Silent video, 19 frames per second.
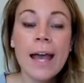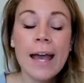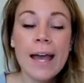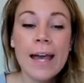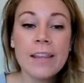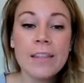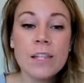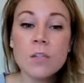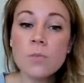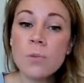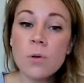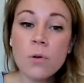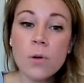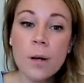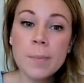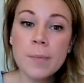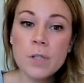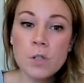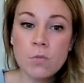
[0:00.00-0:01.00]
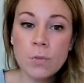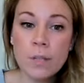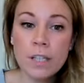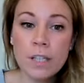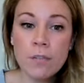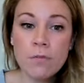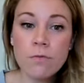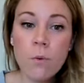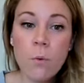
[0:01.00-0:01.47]
And this program is
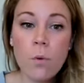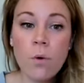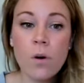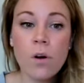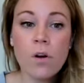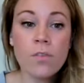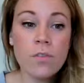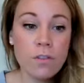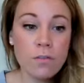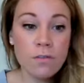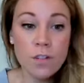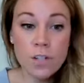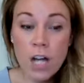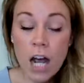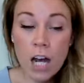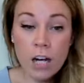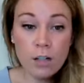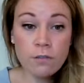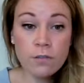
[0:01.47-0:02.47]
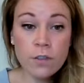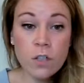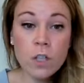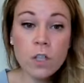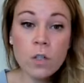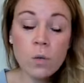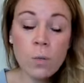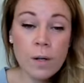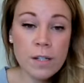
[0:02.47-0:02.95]
really for the
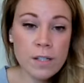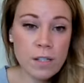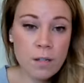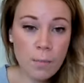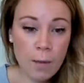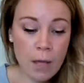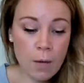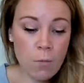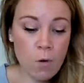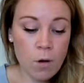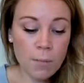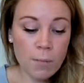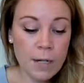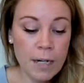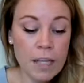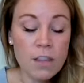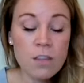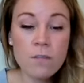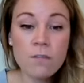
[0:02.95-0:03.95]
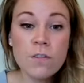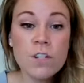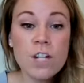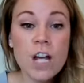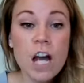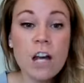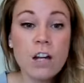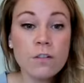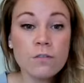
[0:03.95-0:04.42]
photographer who wants to make more money, the
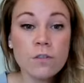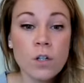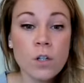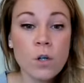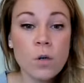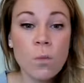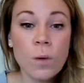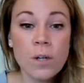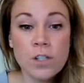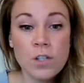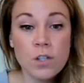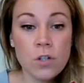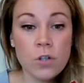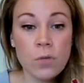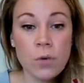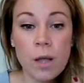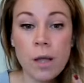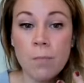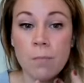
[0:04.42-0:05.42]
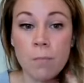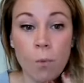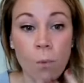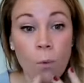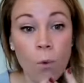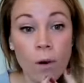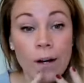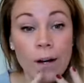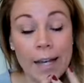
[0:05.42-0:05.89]
photographer who wants to create
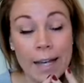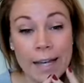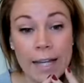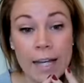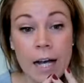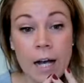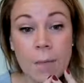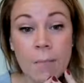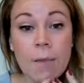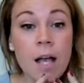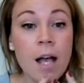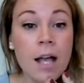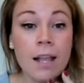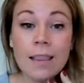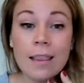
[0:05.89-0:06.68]
more income,